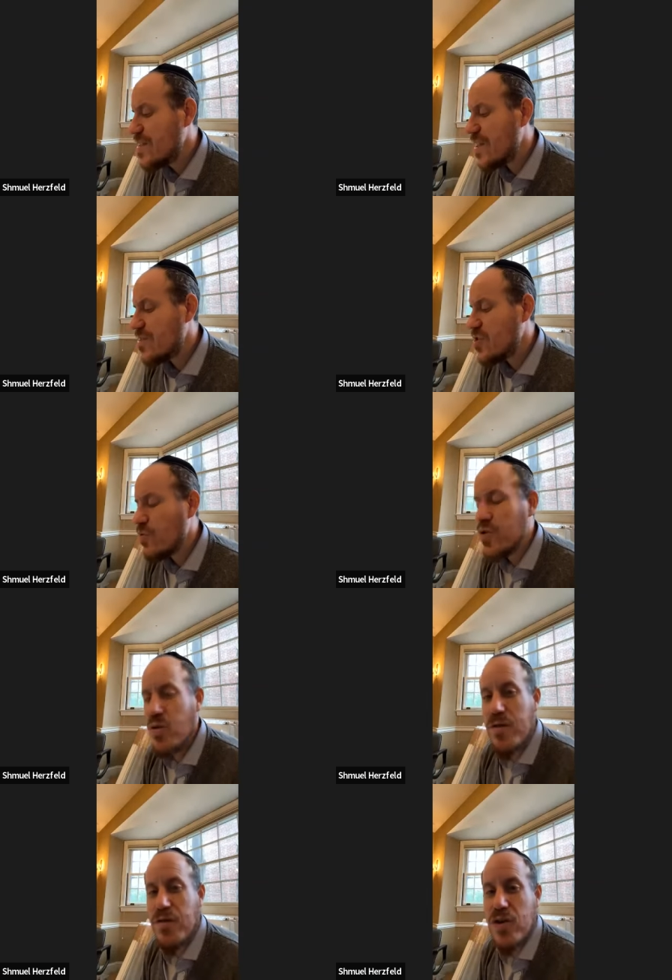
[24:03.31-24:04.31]
since you would
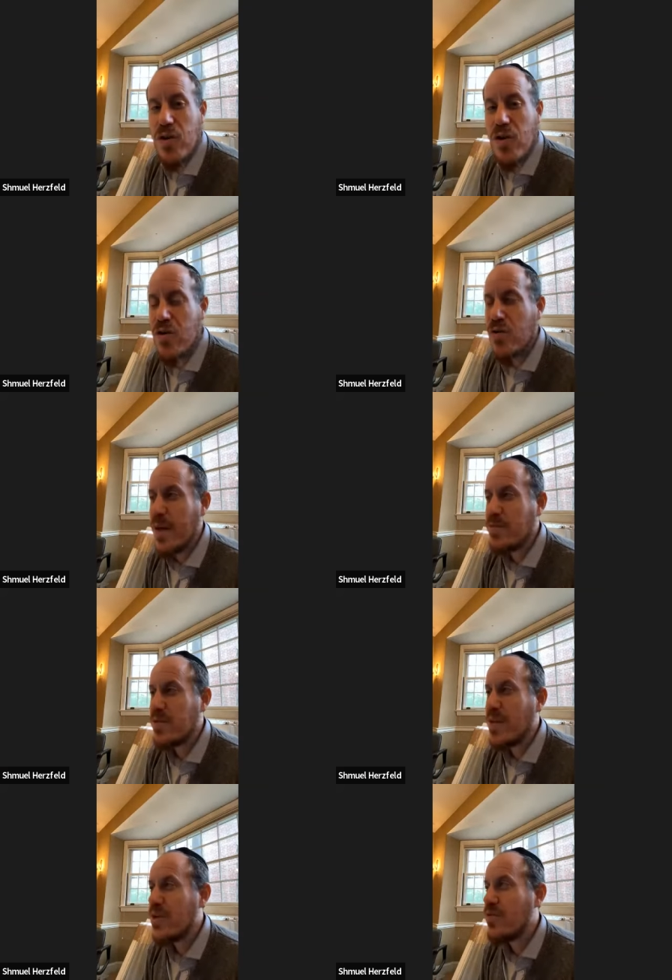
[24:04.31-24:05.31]
do it for your own grapes
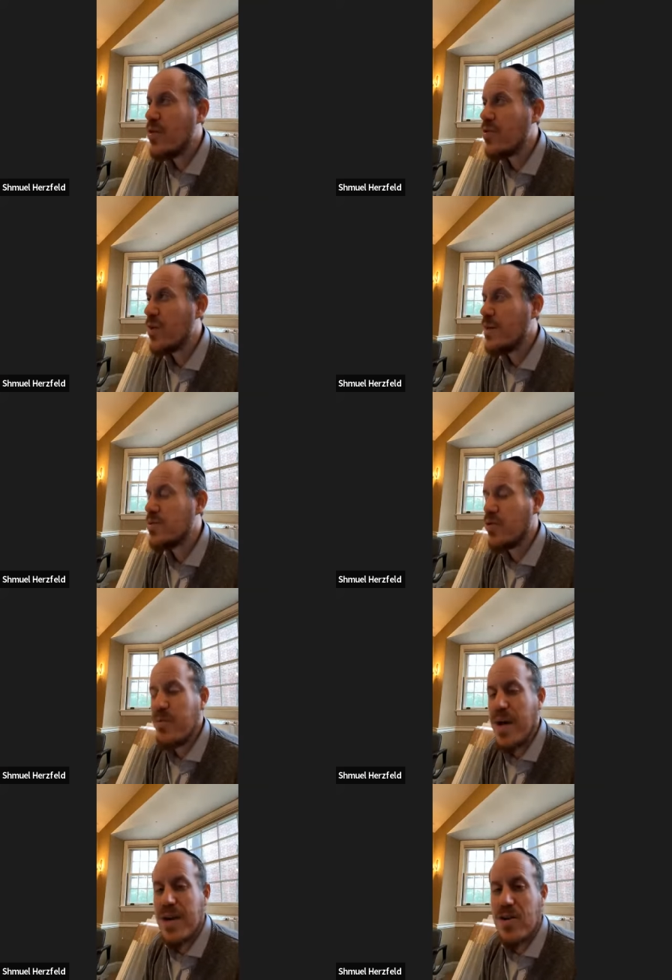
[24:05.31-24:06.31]
to make your own grapes grow
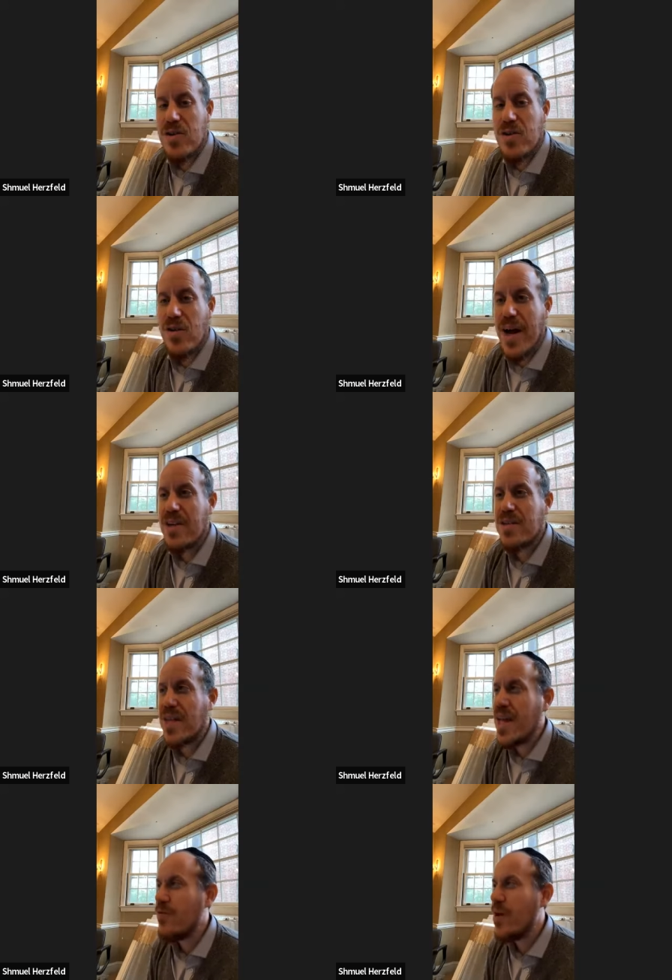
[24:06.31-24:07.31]
better, you're allowed to
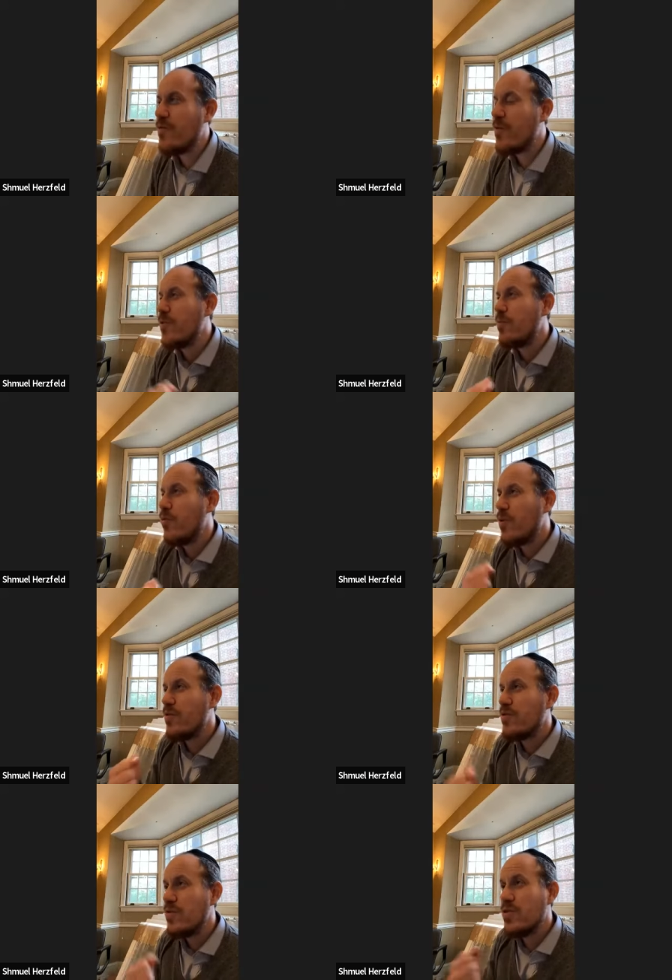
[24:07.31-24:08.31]
take away from the
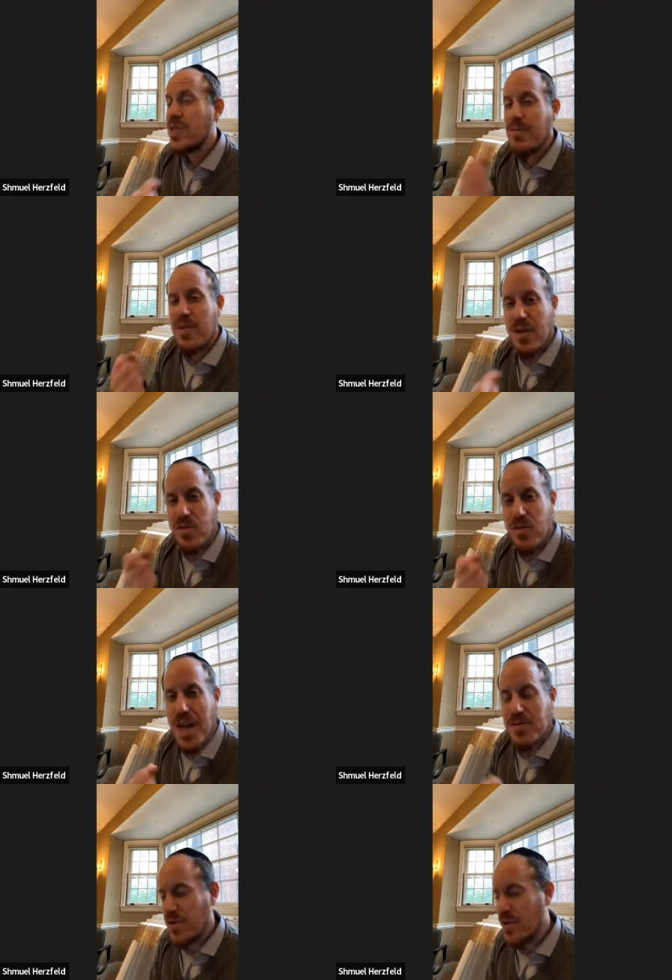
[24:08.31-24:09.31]
poor some of their
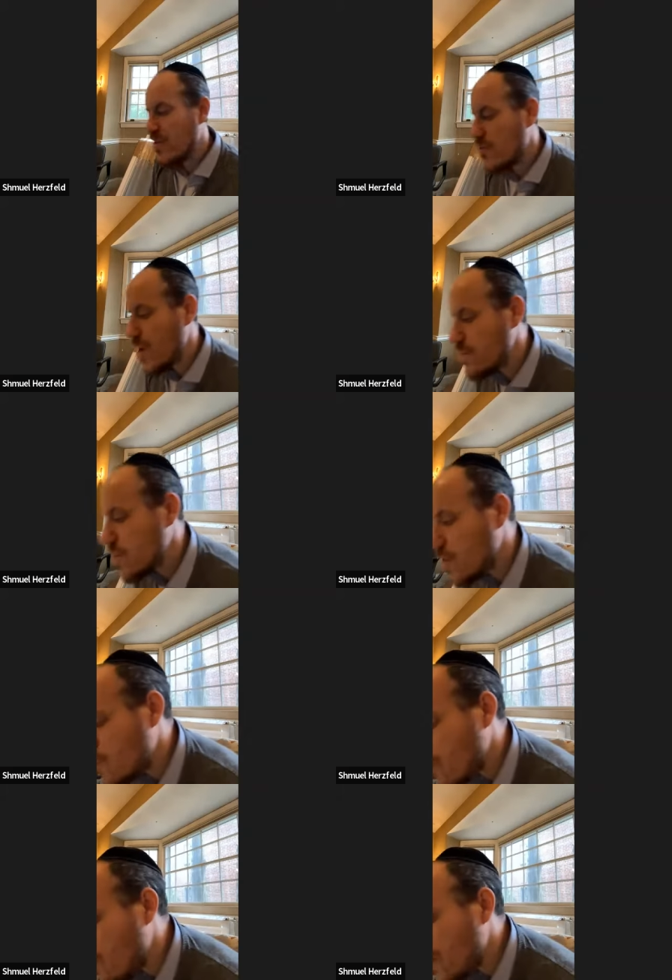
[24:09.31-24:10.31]
grapes so that their grapes could
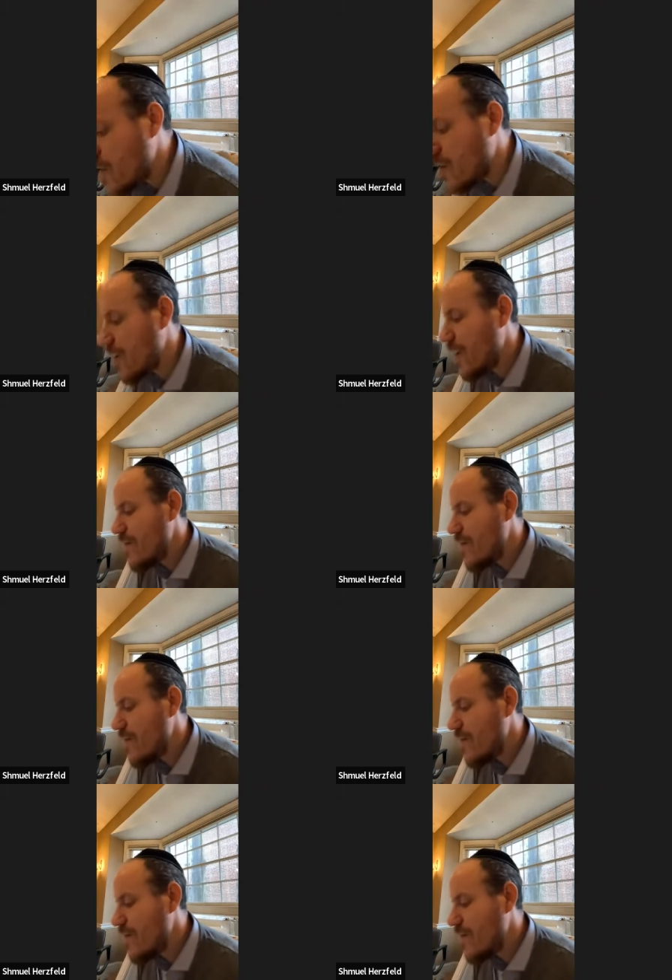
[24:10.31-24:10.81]
grow better.